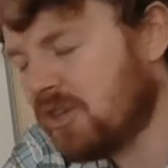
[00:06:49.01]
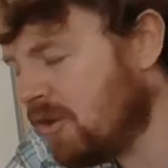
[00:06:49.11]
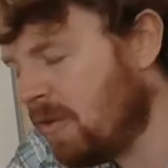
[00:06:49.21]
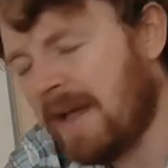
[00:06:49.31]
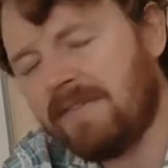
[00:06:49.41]
to
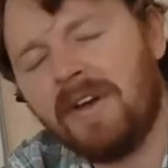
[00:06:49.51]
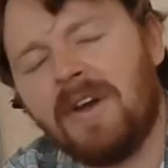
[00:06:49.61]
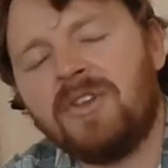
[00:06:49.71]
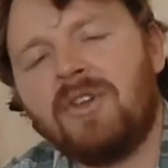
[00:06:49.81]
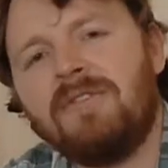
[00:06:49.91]

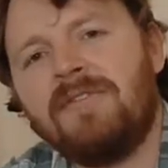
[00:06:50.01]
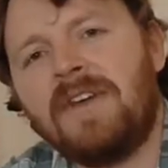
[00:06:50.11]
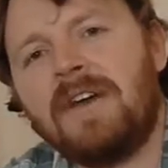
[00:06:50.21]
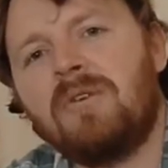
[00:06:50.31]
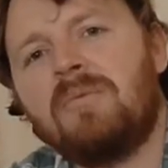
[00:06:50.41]
whoever you
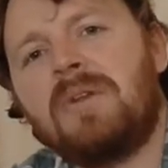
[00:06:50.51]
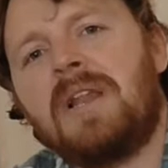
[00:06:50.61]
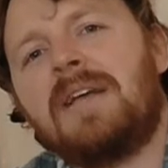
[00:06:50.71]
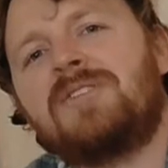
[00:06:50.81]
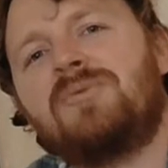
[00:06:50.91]
feel would
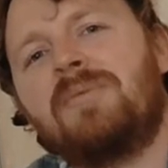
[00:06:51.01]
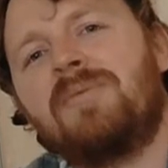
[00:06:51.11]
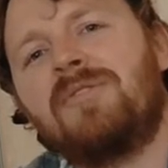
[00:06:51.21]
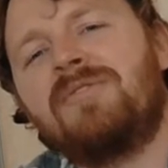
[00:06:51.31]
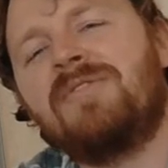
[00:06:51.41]
like to
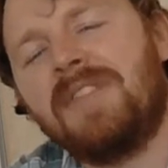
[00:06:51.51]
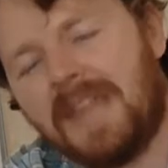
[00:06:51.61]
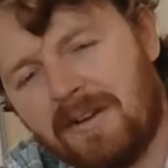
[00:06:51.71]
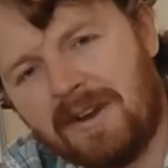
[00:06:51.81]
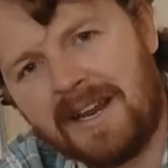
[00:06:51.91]
improve
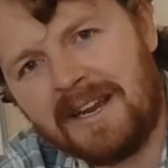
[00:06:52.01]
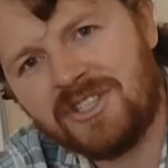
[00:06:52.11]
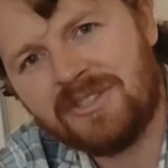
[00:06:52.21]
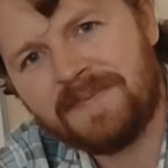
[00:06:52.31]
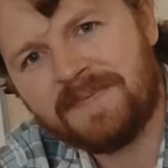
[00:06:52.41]
their English.